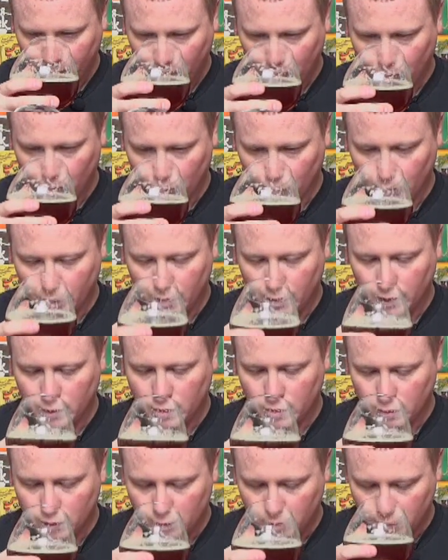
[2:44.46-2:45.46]
really
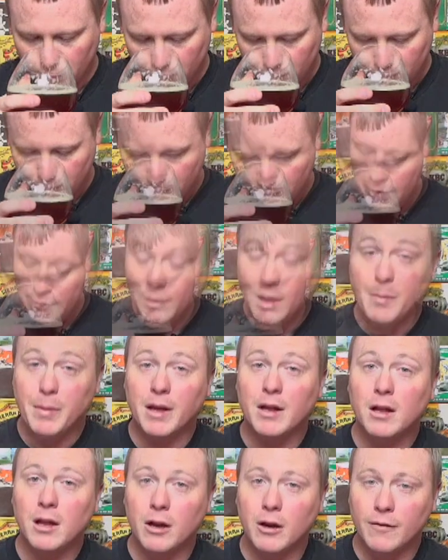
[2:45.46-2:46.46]
good. Let me
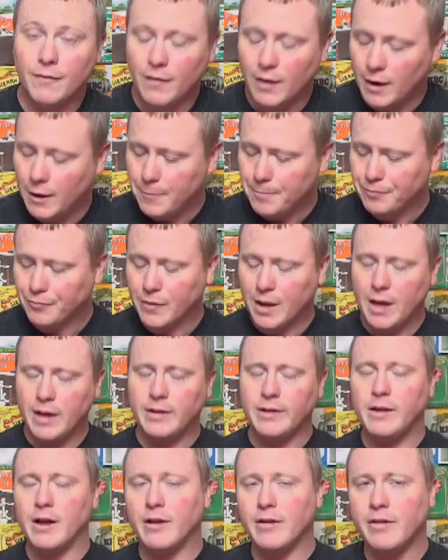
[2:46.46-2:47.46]
clarify,
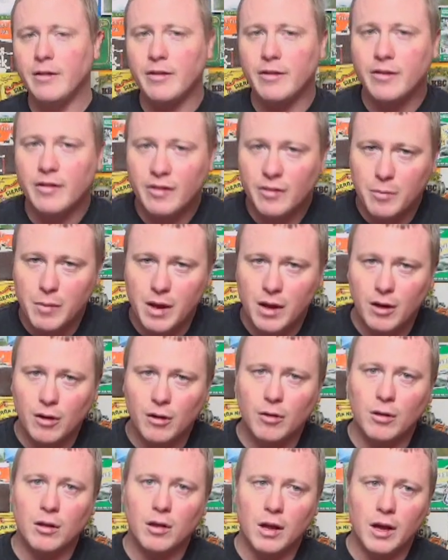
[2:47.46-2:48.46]
it doesn't
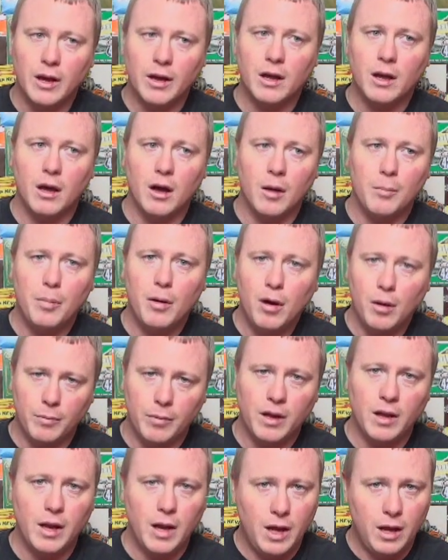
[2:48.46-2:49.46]
smell like a
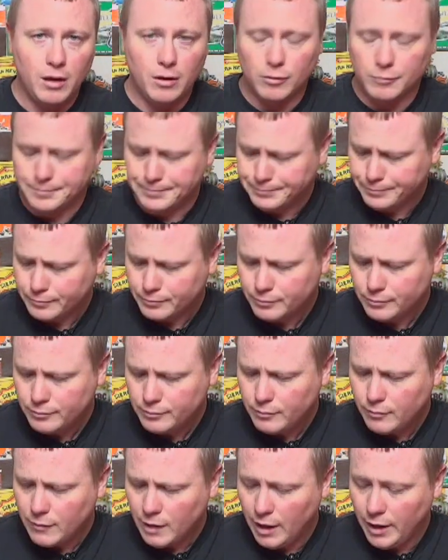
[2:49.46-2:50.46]
pumpkin ale.
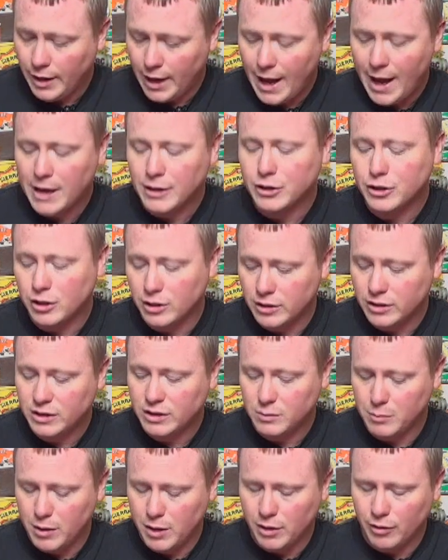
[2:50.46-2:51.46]
It actually
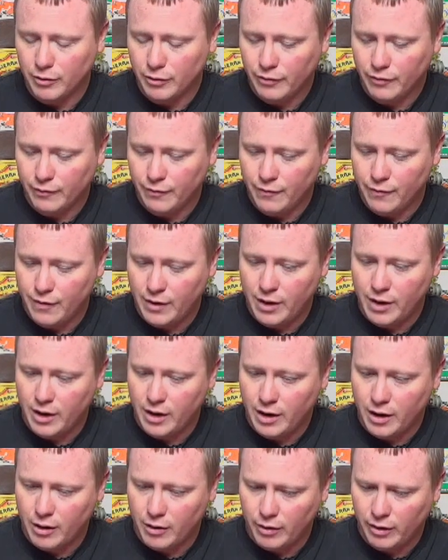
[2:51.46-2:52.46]
smells
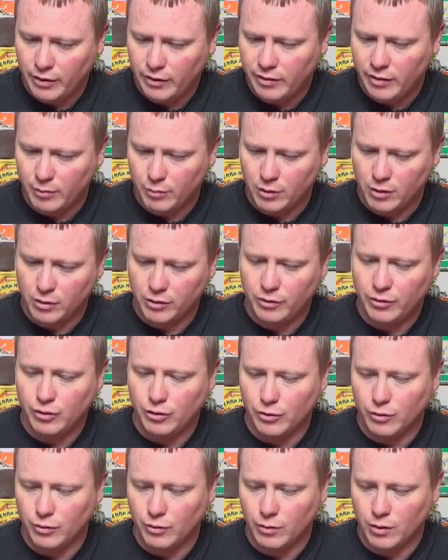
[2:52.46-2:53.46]
very similar
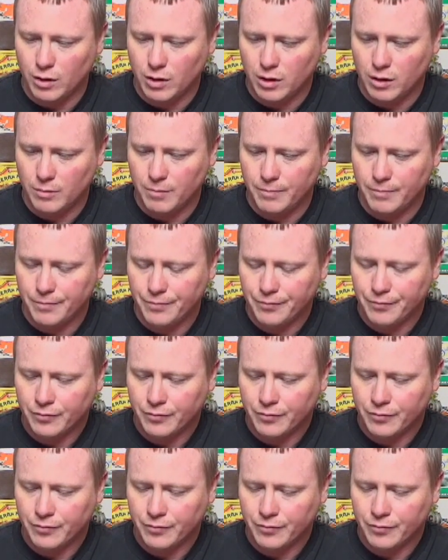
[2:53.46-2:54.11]
to